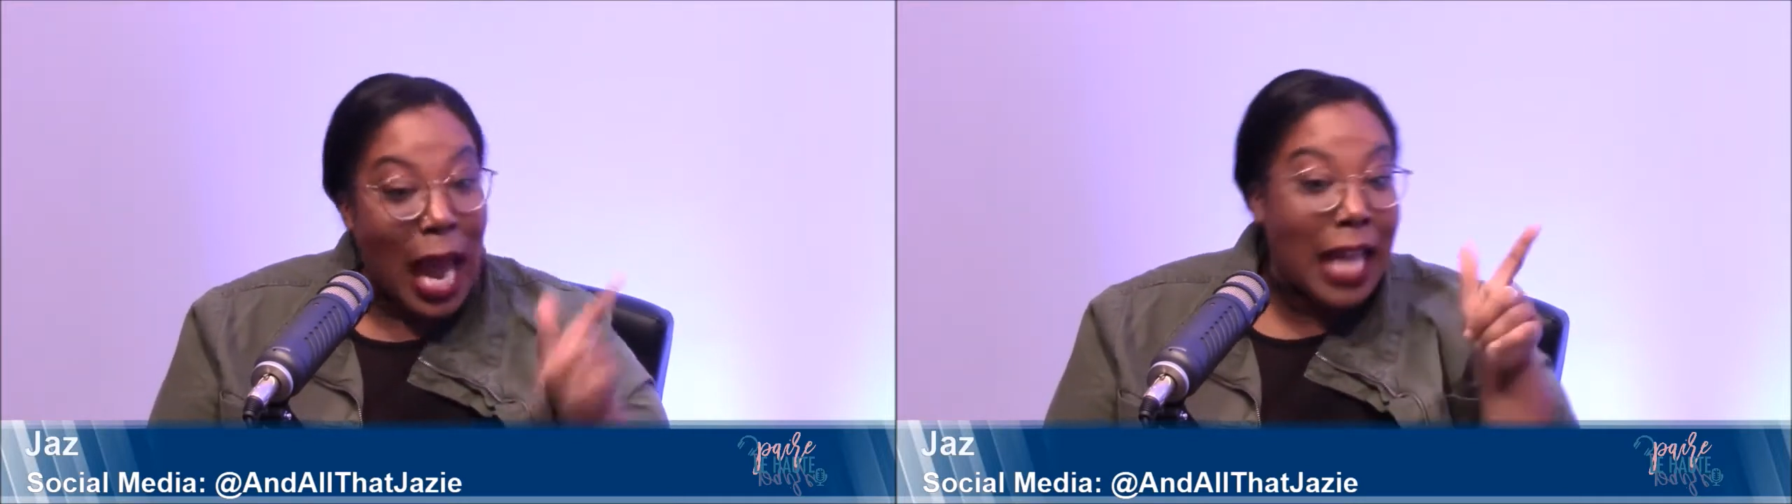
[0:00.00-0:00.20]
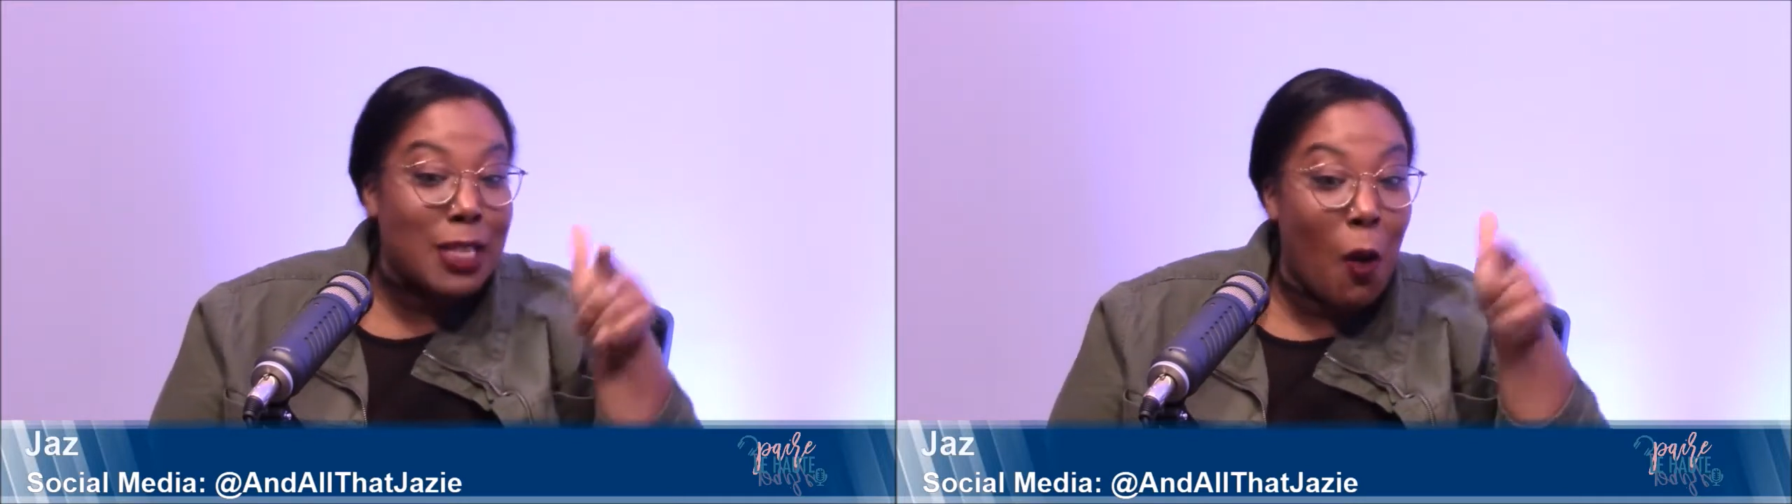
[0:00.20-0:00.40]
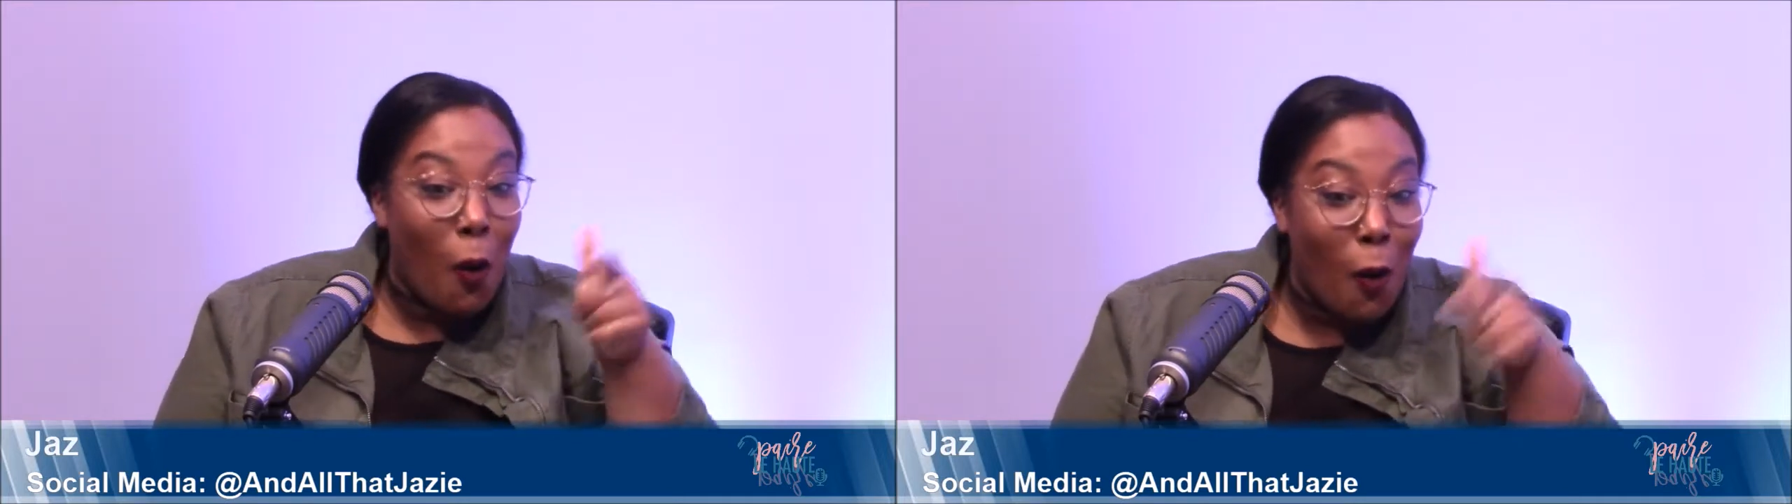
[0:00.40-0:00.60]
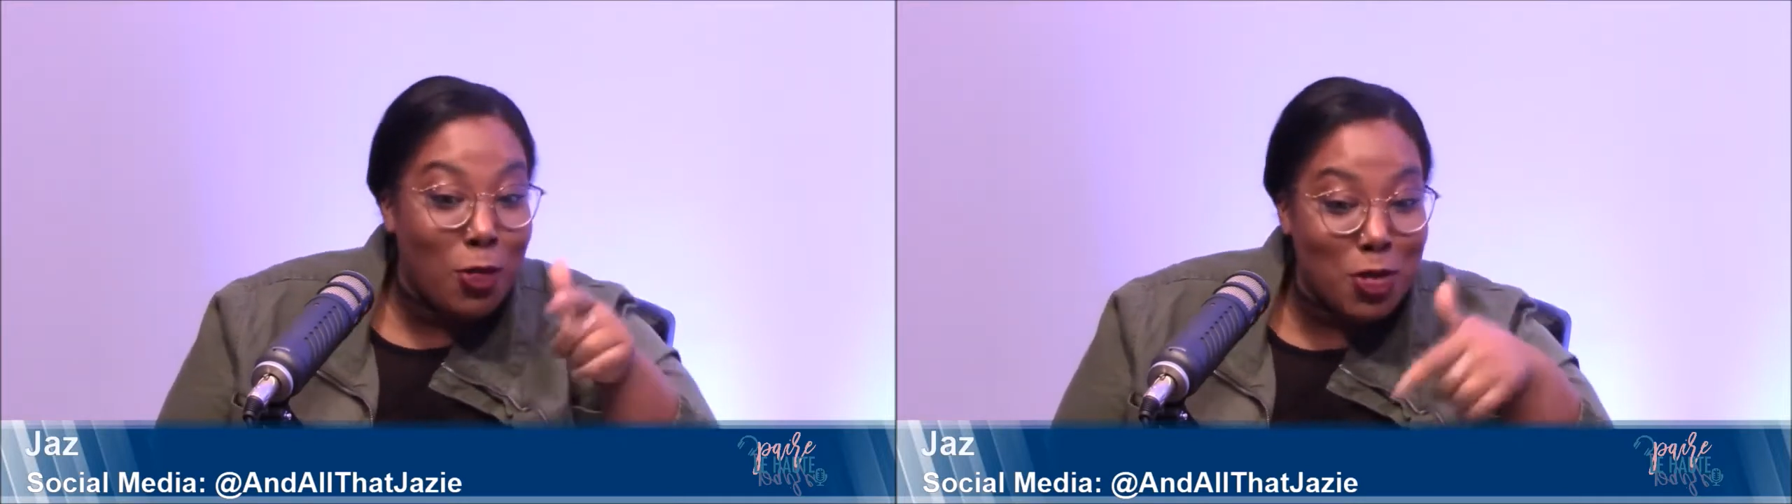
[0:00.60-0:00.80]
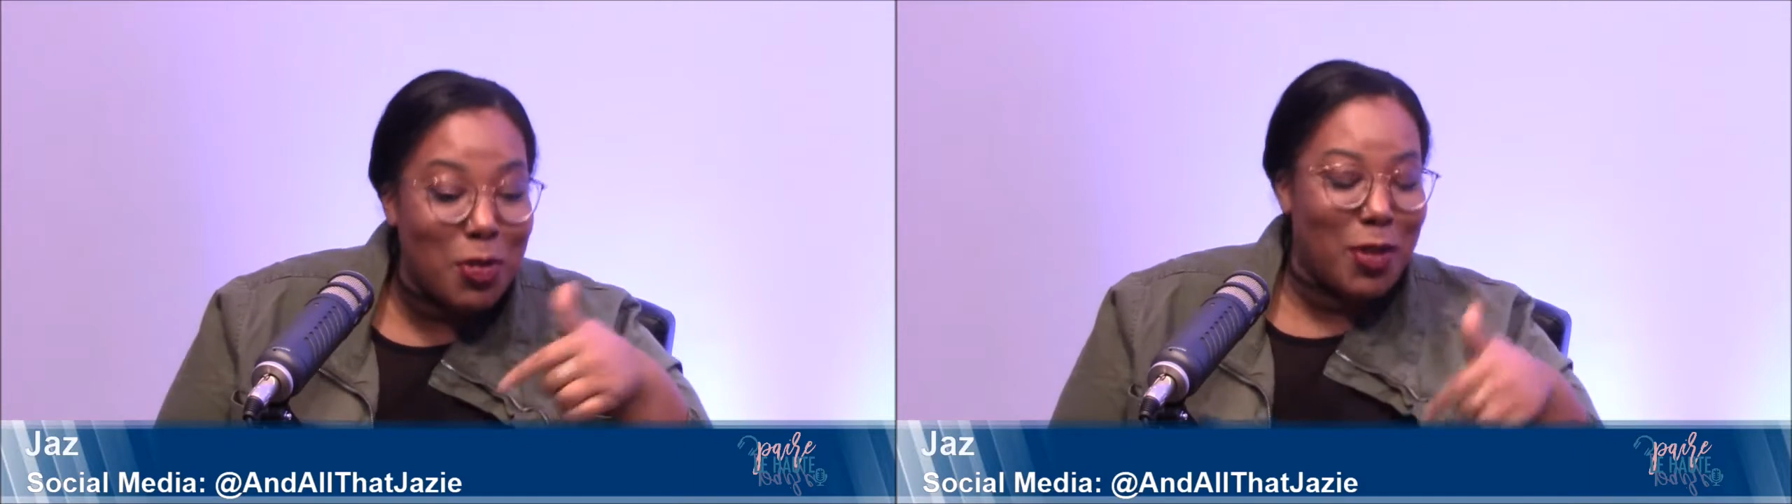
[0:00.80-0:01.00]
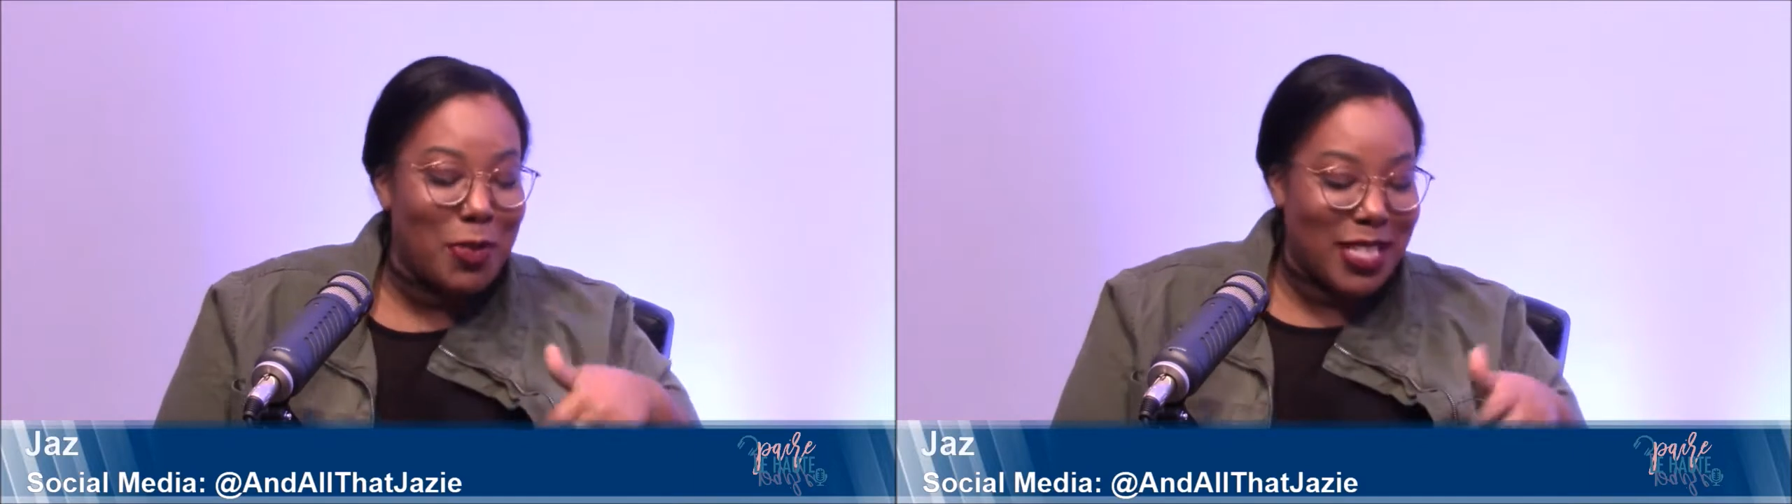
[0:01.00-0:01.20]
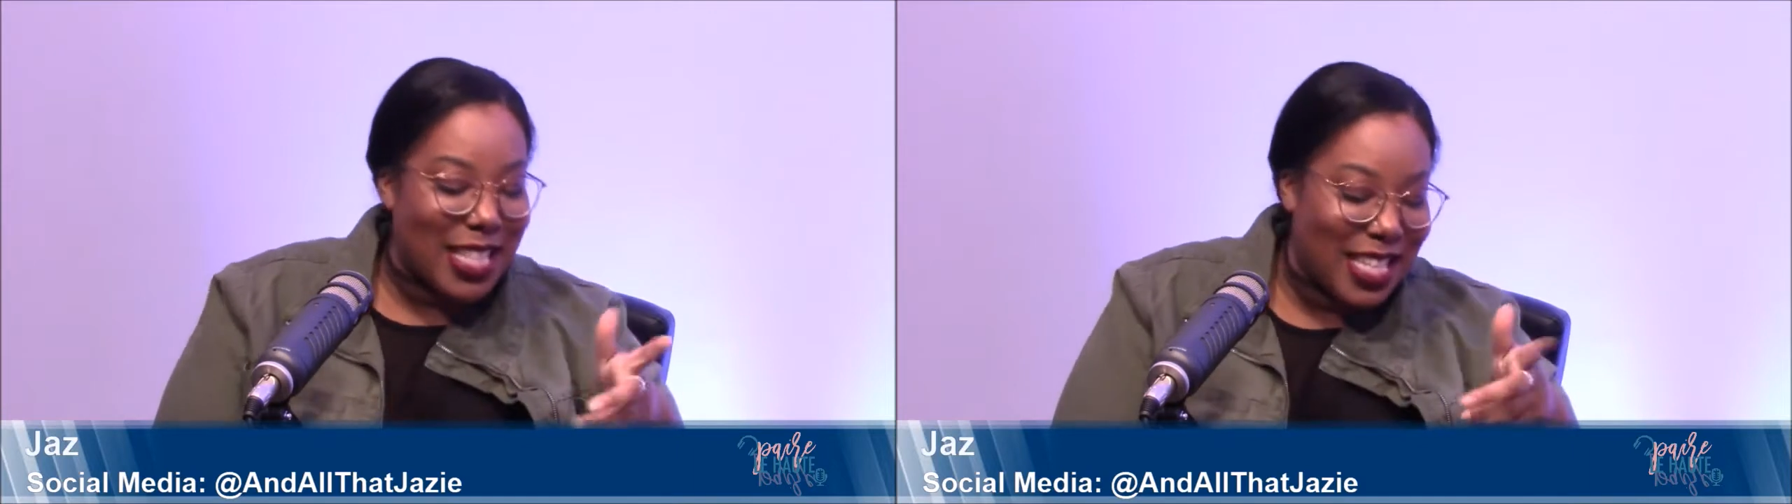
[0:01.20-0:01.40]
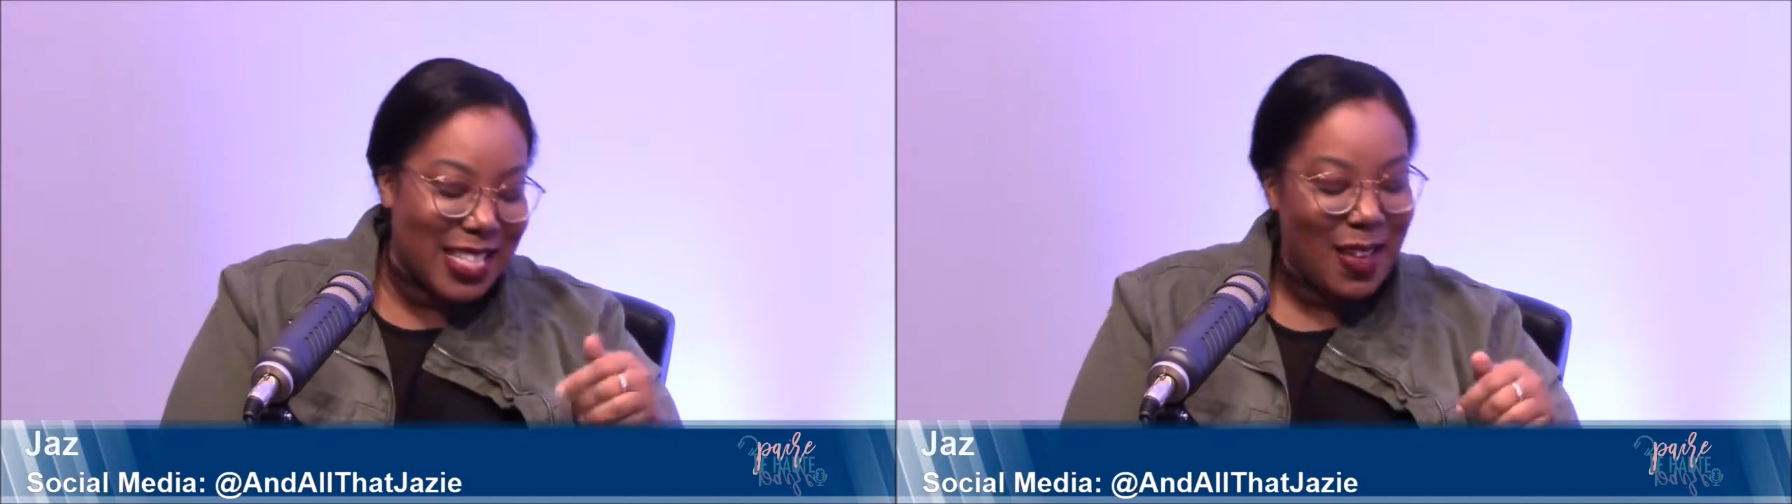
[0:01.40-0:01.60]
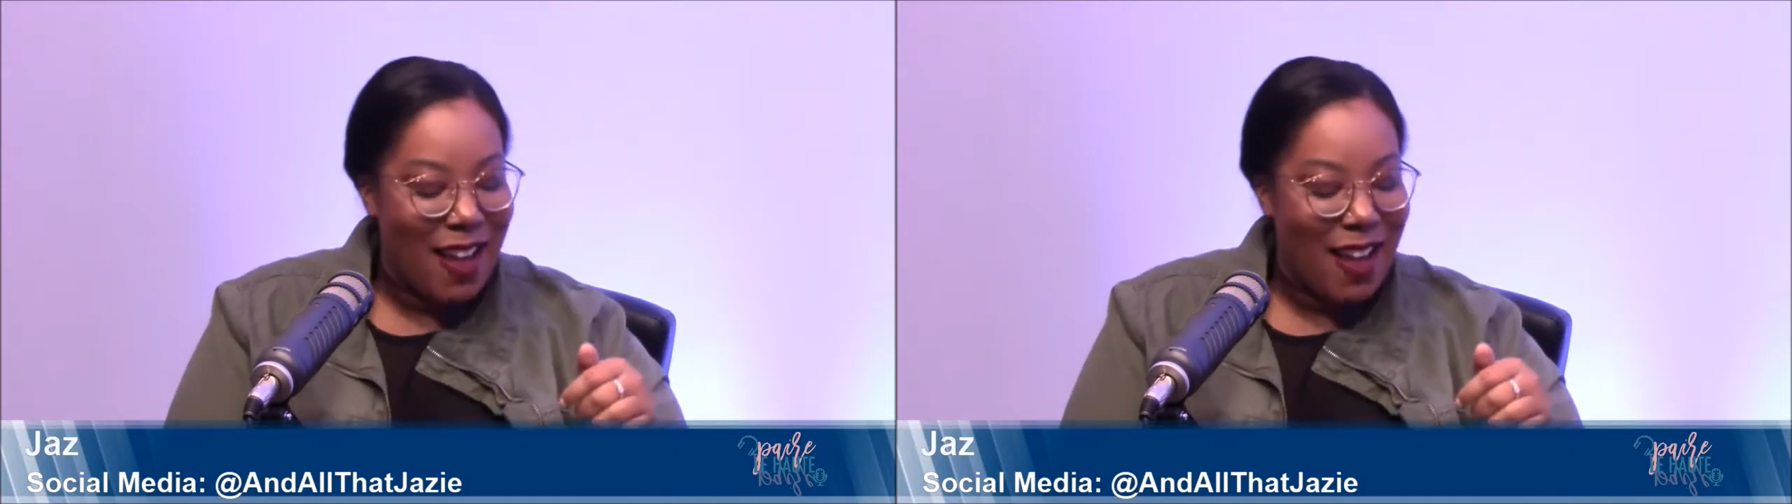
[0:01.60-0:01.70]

"I told you it was this."